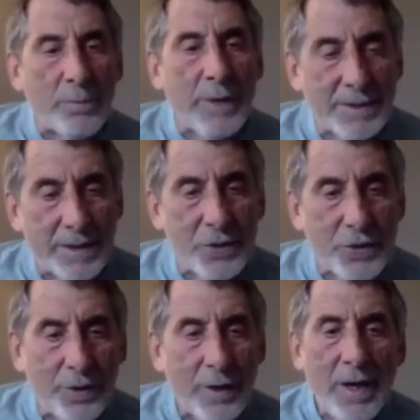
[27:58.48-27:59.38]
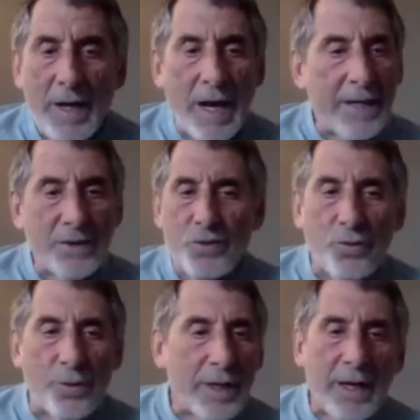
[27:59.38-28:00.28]
my teacher, I didn't
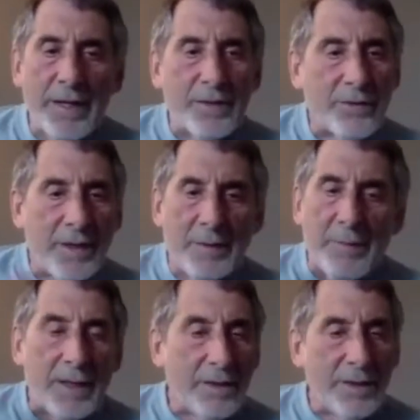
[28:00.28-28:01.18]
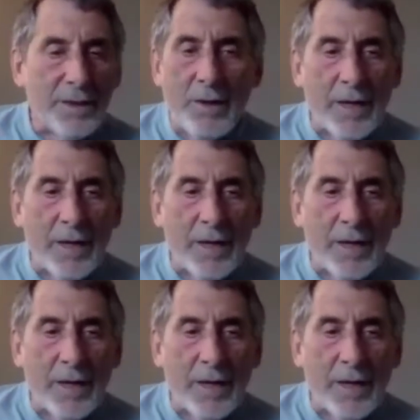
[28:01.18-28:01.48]
drink. I didn't eat meat. I